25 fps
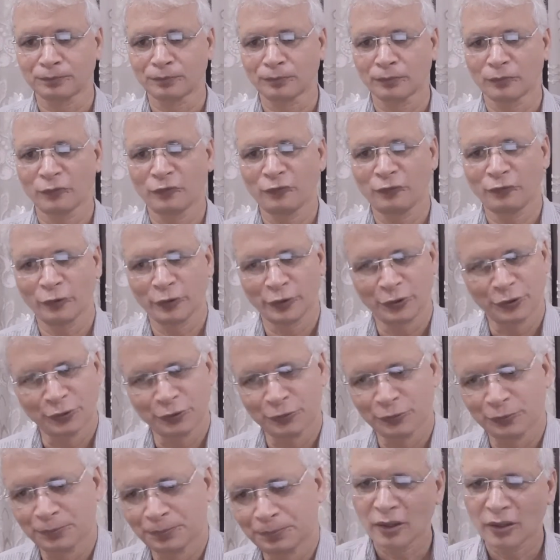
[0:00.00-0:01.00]
for you.
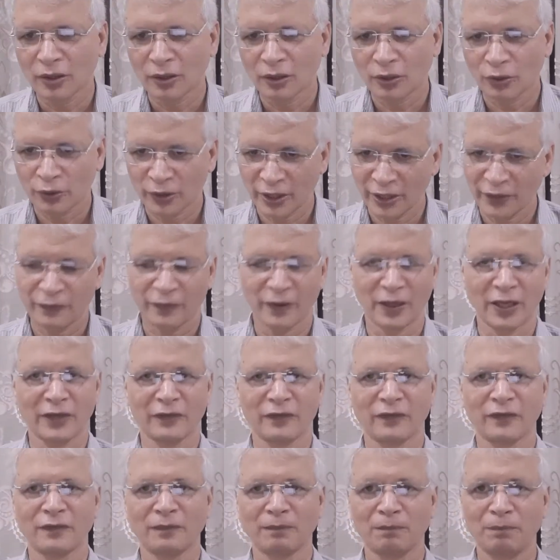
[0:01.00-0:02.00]

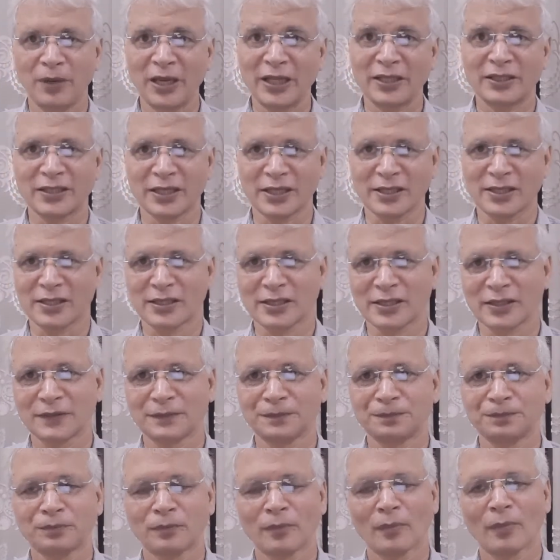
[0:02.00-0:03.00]
25. Play chess.
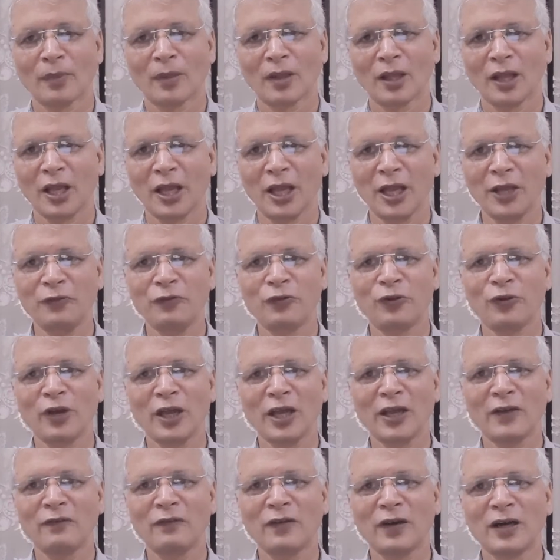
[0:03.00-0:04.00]
If you
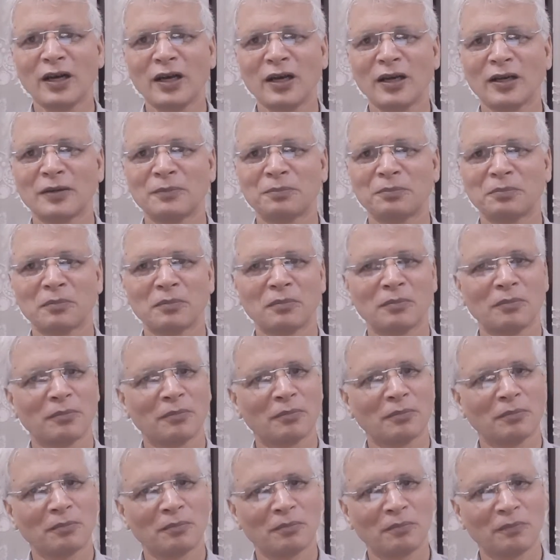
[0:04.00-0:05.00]
have a
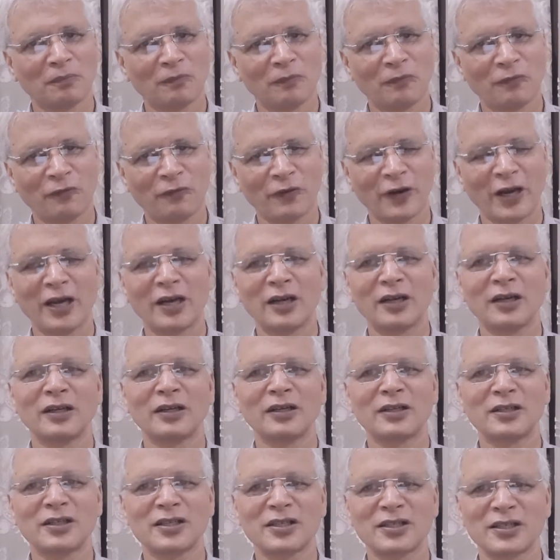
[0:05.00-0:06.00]
friend,
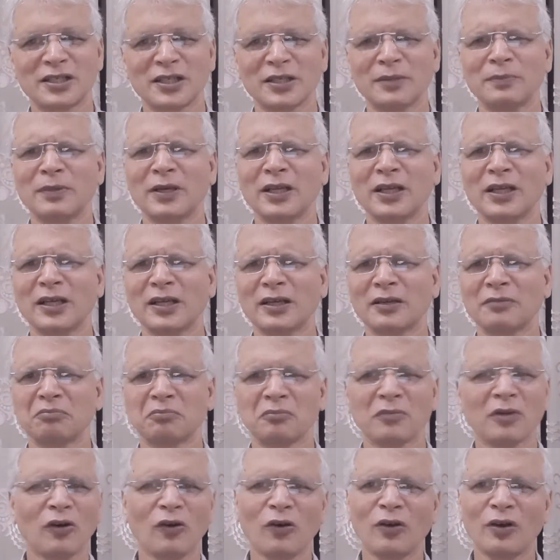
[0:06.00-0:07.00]
sibling,
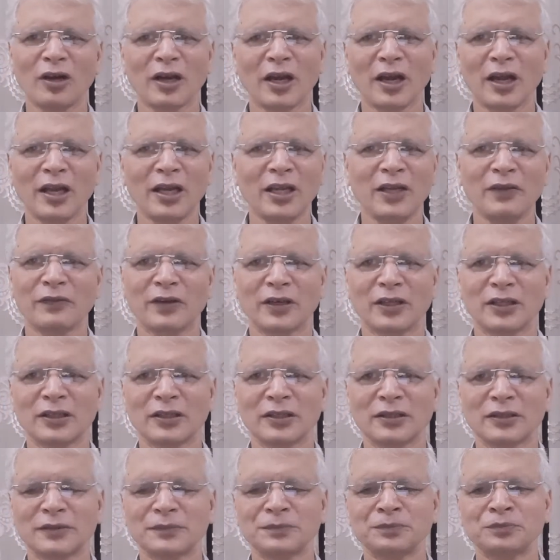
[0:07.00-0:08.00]
or
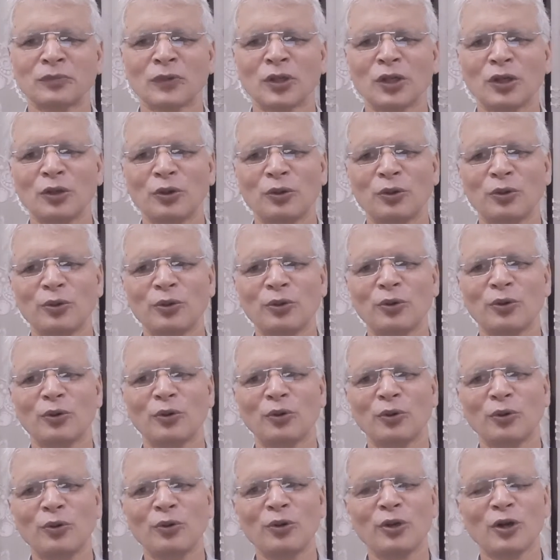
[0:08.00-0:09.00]
anyone
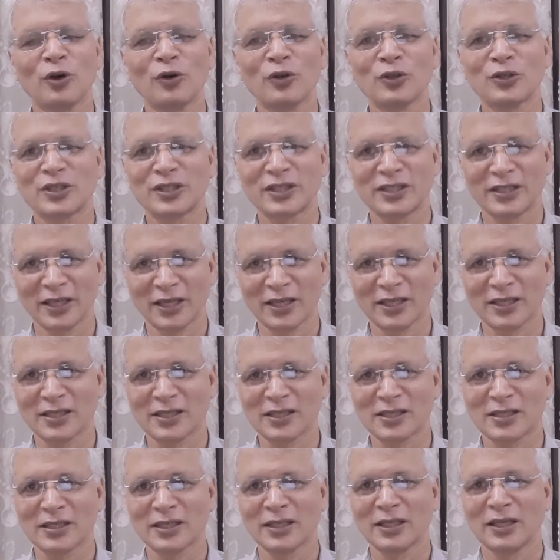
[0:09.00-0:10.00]
who knows
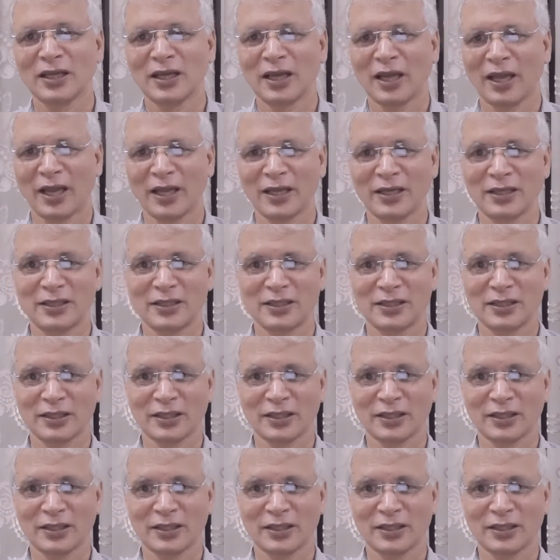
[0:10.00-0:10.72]
chess and